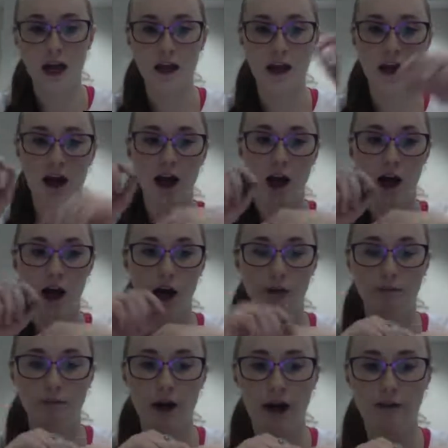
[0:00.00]
And
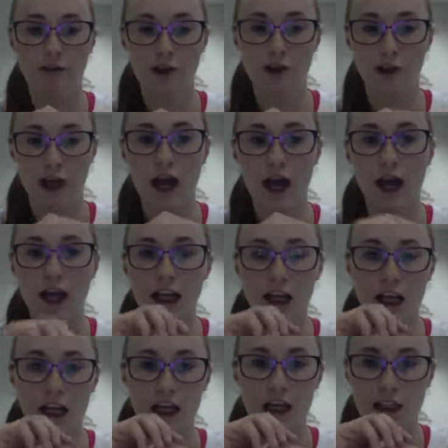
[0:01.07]
after
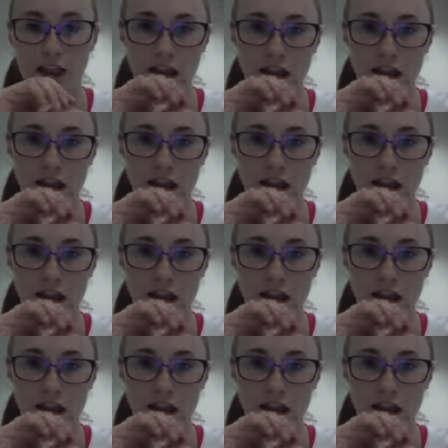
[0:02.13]
that, he